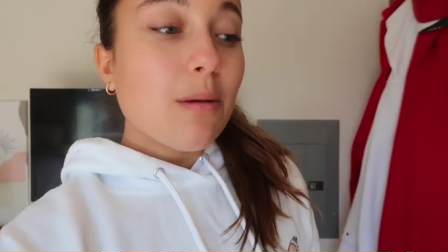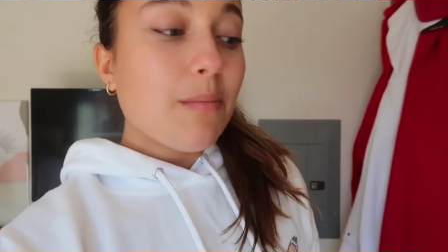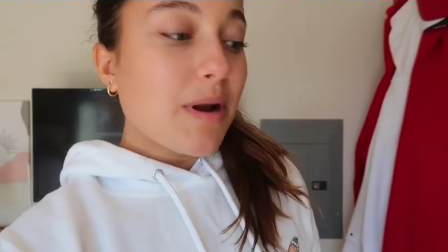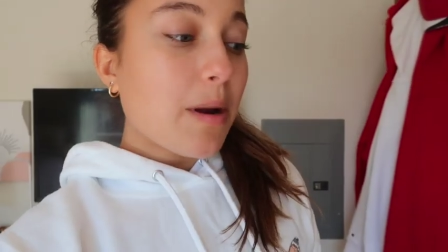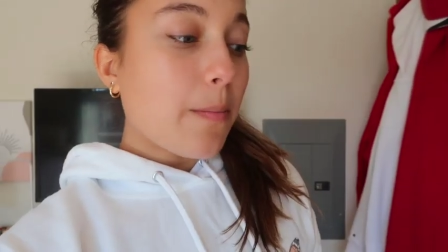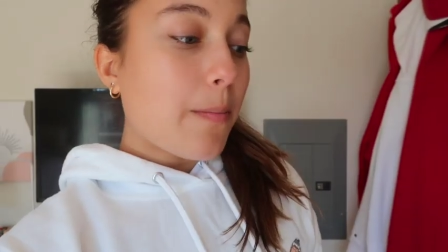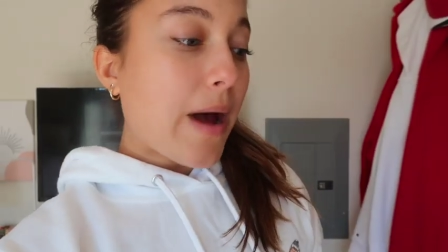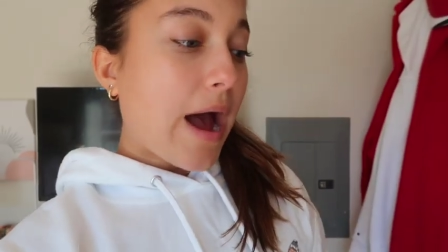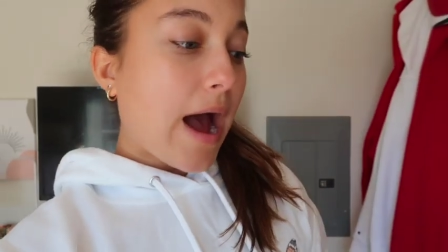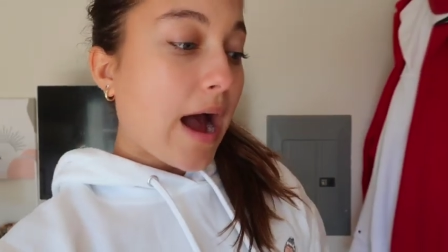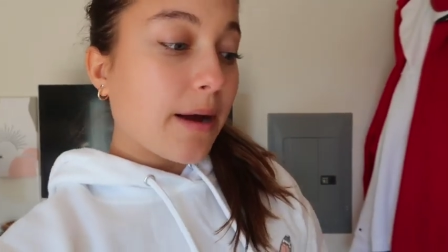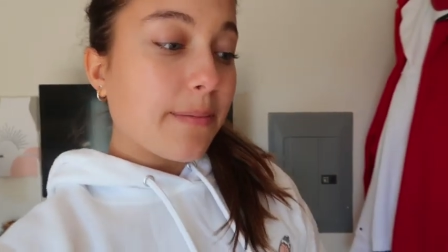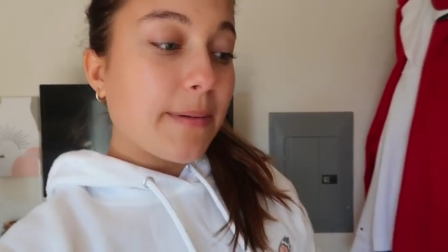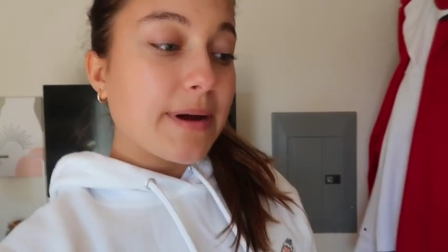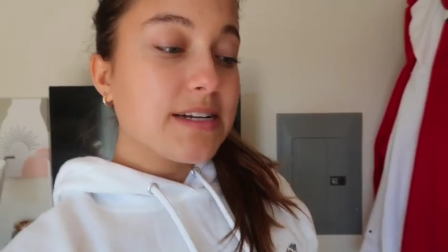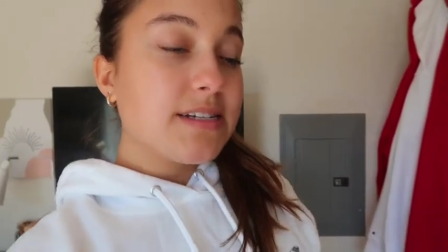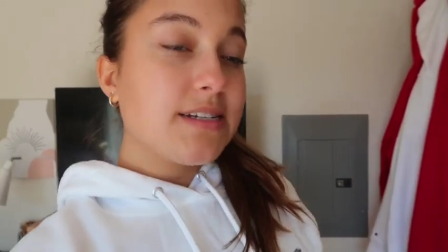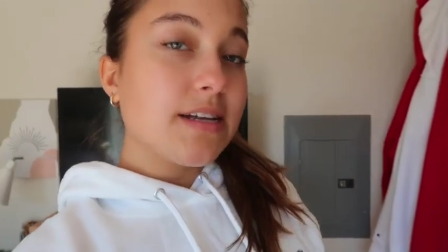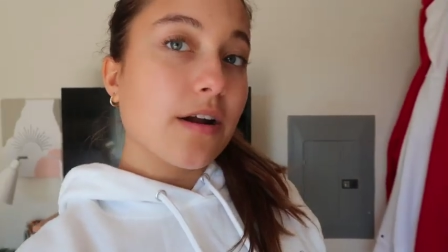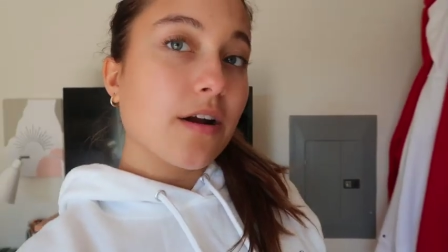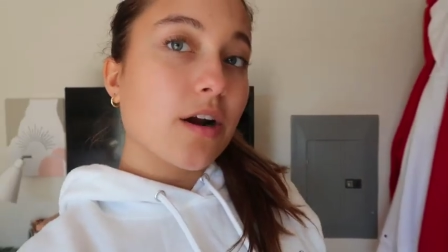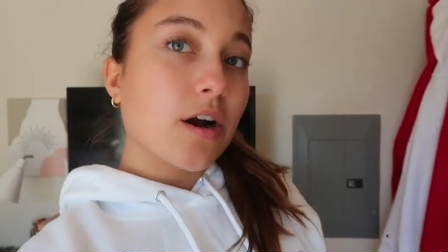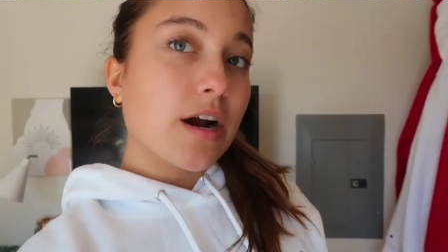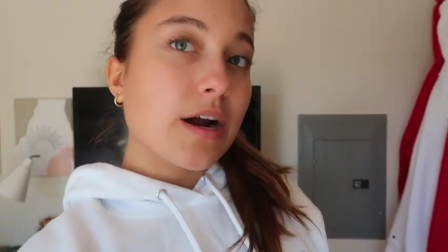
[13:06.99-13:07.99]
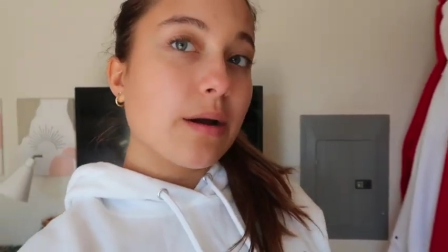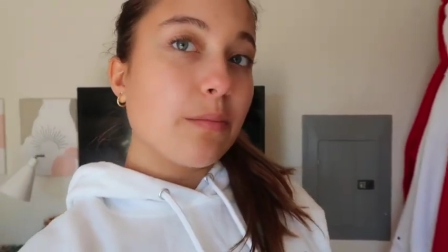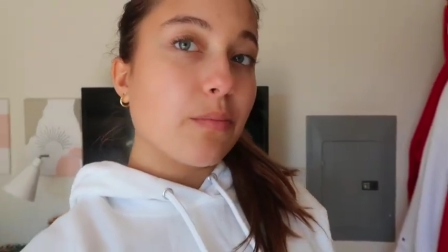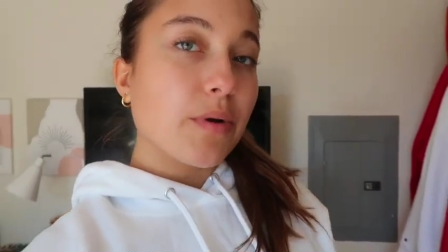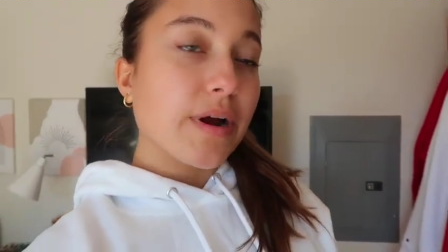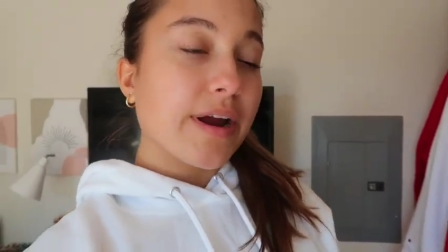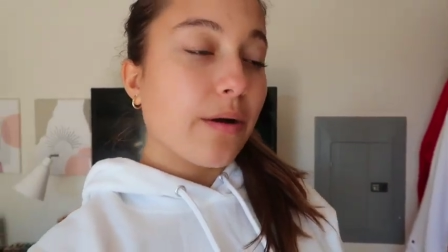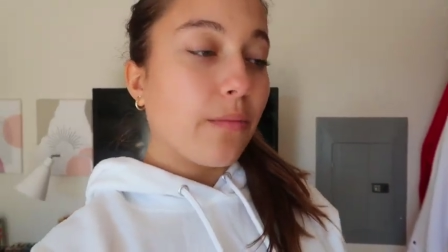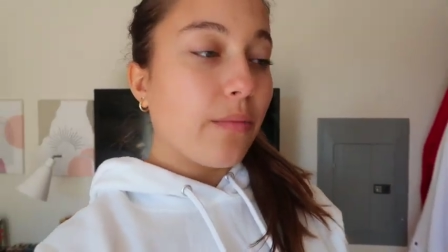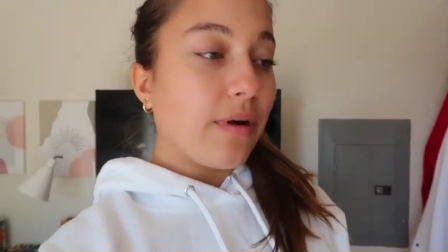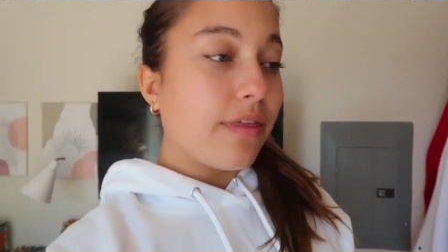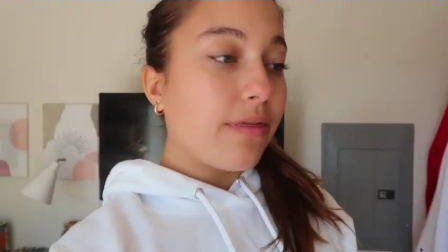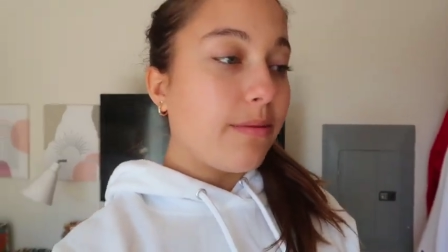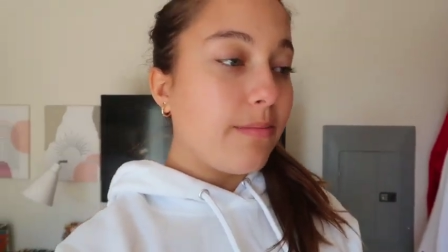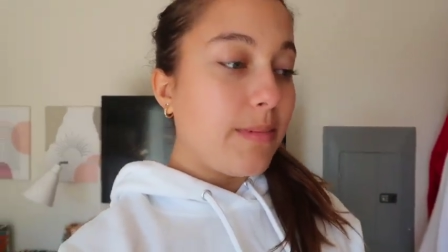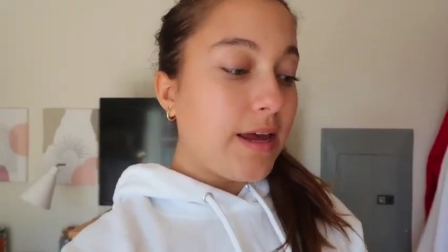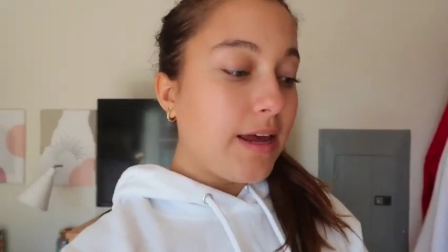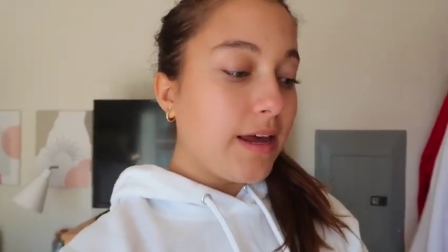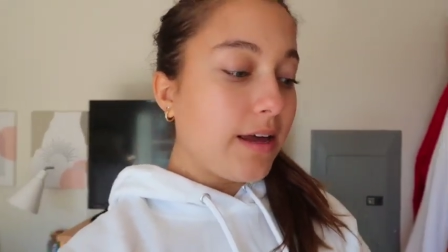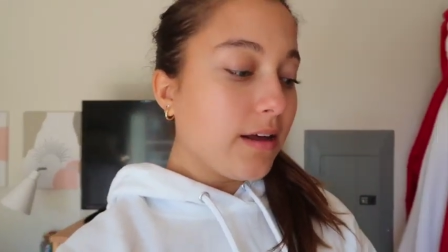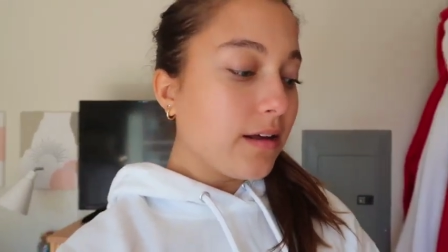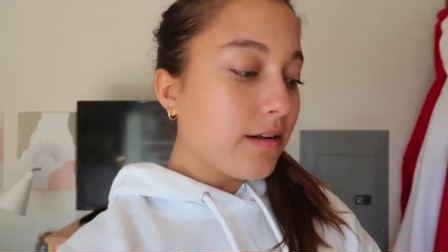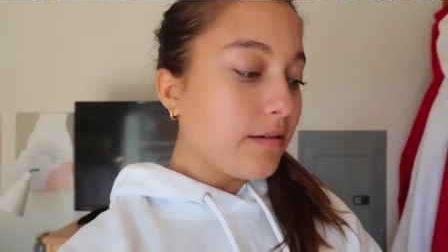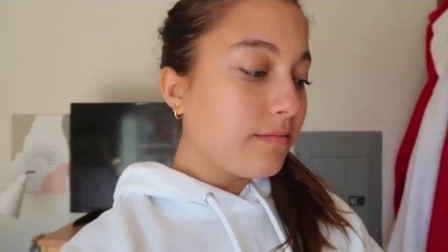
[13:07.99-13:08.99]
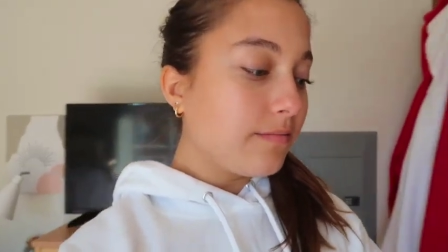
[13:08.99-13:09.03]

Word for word: I'm gonna pack my dinner and bring it with me.